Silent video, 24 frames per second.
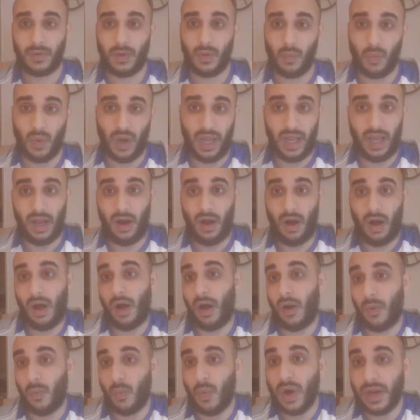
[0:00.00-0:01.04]
where
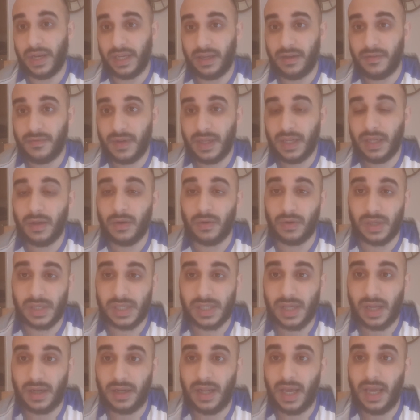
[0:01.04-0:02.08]
one evening on a
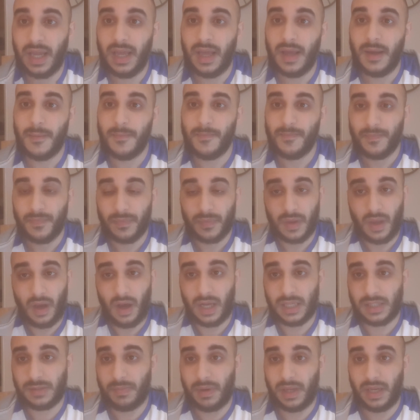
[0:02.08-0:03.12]
Sunday,
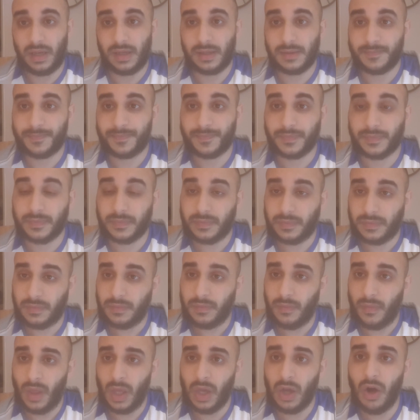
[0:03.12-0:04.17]
I spent
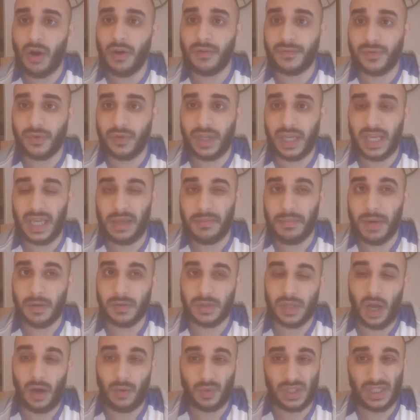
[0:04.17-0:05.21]
going through the emails.
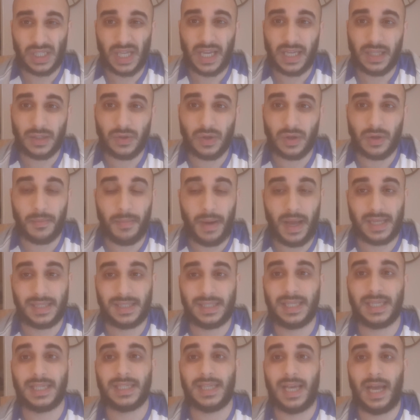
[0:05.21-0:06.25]
I would say it took about
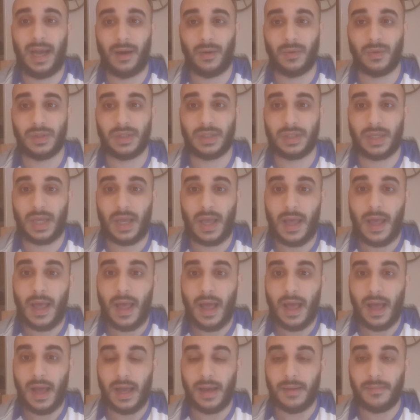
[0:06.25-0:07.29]
6 hours
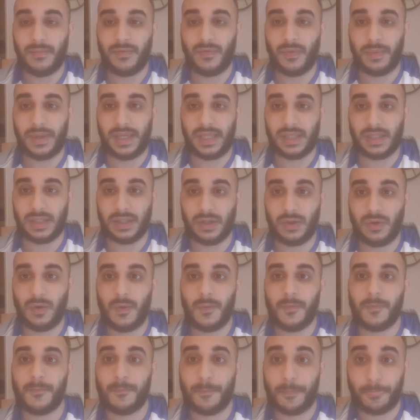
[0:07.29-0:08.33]
for me to do.
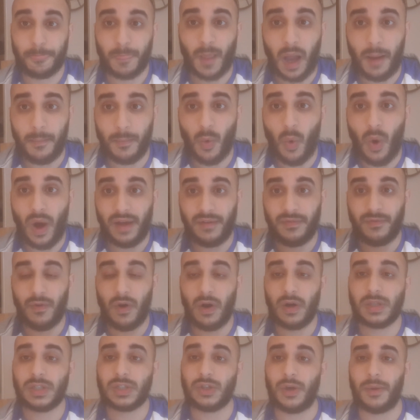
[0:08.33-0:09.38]
I'm quite
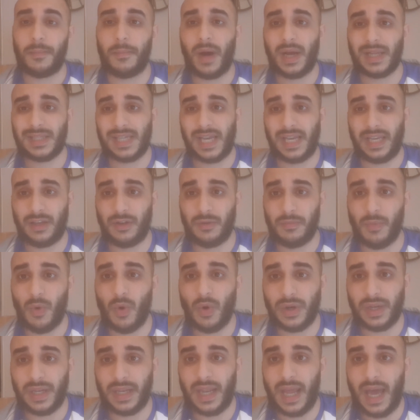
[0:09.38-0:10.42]
fast, so it might take you
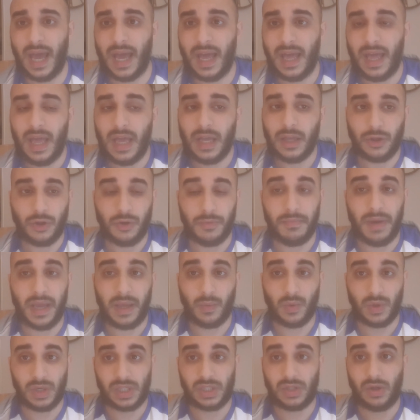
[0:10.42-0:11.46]
more than that. You may
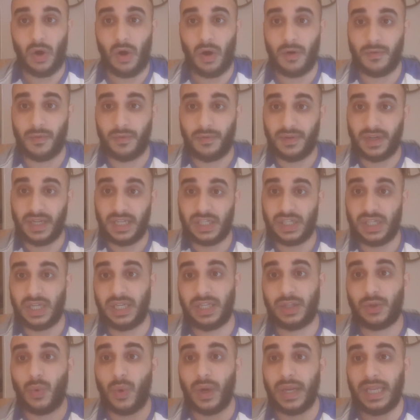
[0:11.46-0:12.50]
want to start off with initially
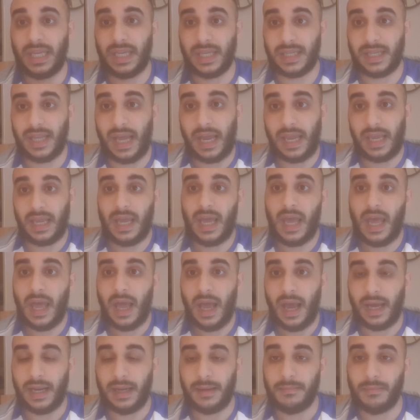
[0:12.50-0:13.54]
20 a day
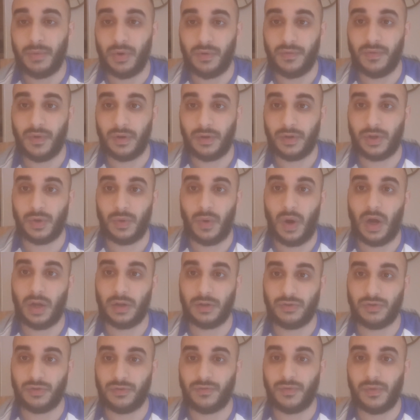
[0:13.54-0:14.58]
and then move on to
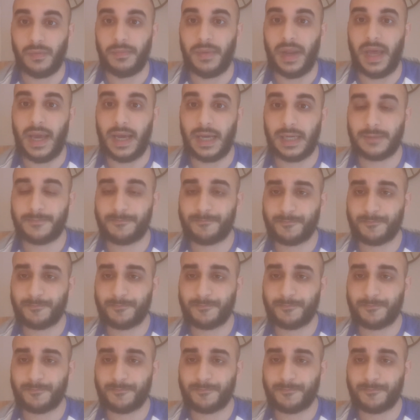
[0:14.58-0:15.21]
100 from there.